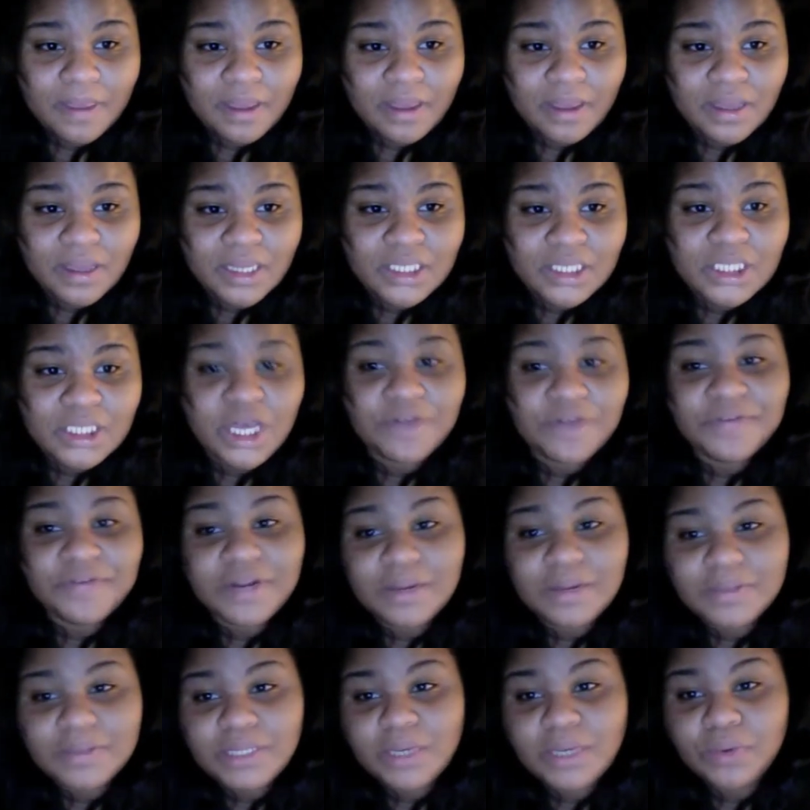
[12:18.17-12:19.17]
soften
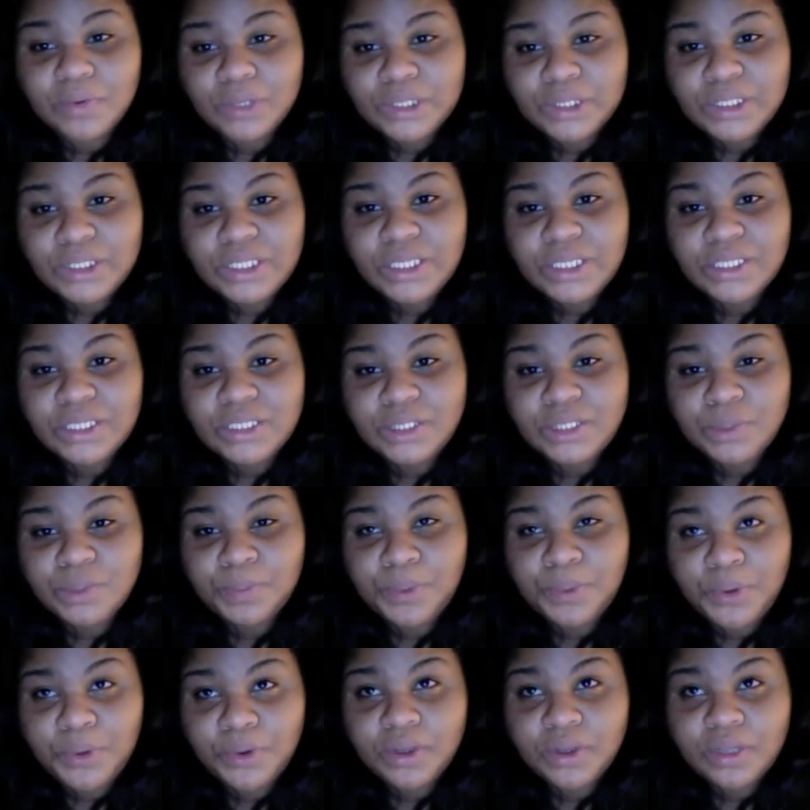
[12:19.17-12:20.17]
up to him was his
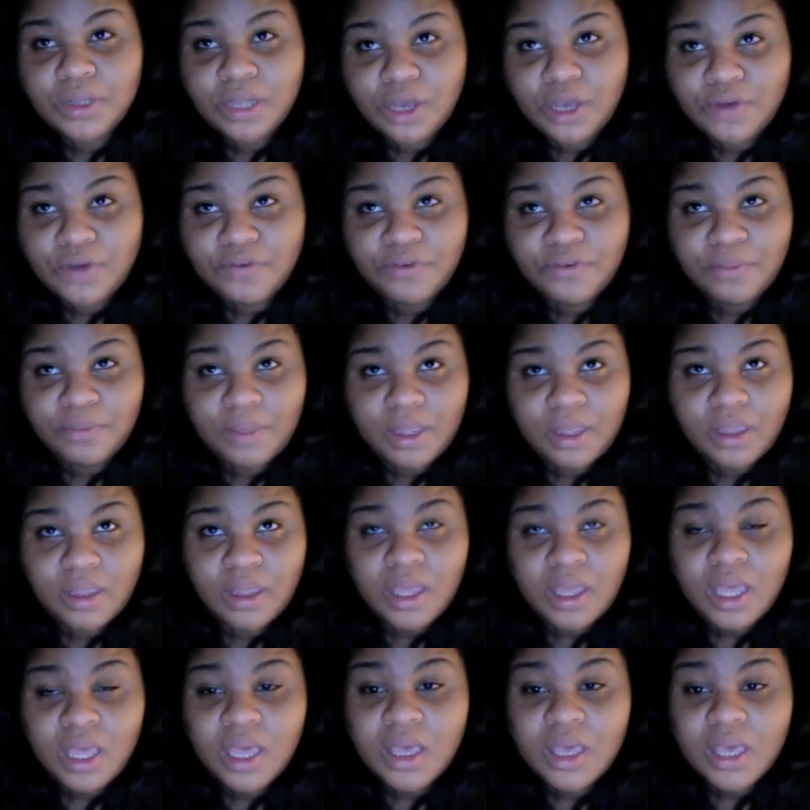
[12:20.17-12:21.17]
pure love for me.
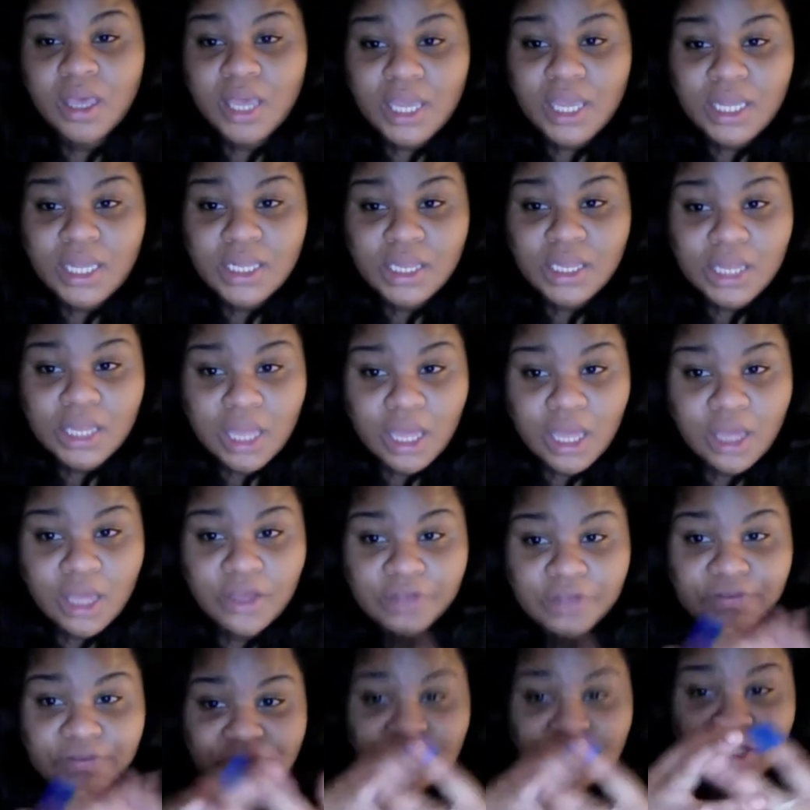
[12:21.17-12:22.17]
He
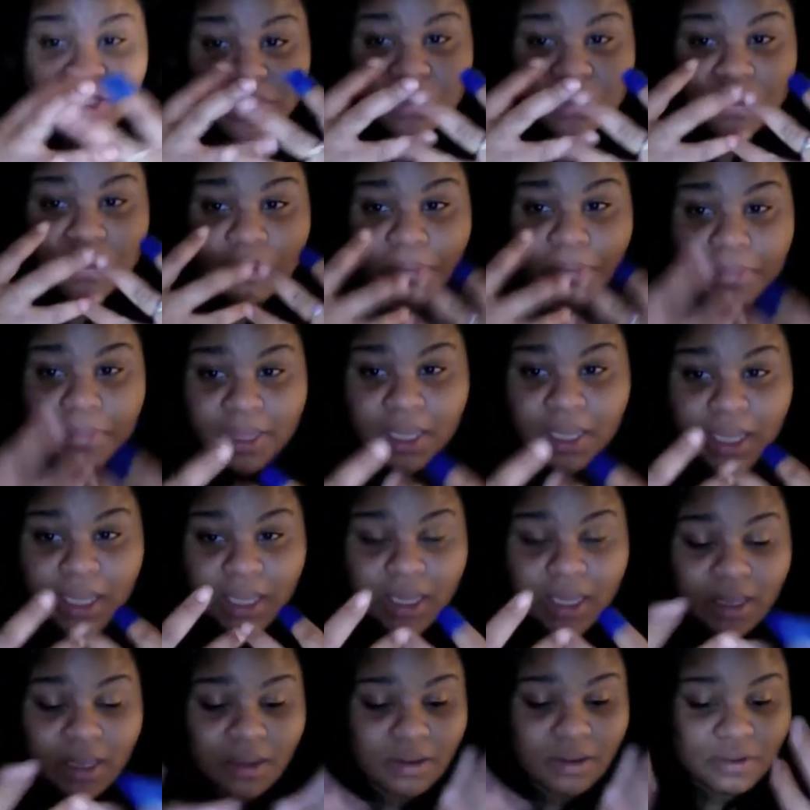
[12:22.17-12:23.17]
loves
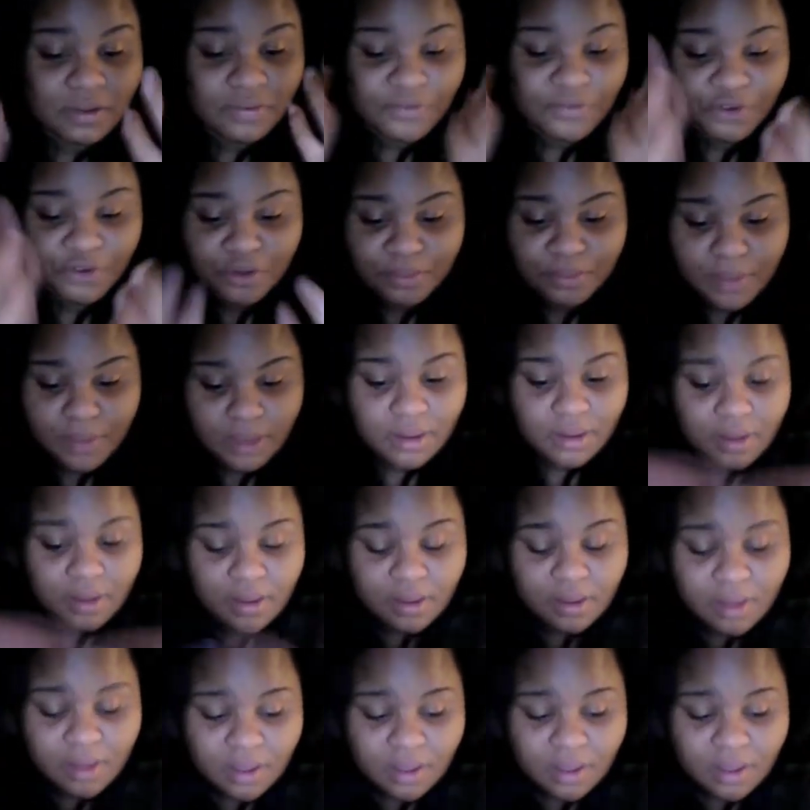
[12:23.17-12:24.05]
me for me.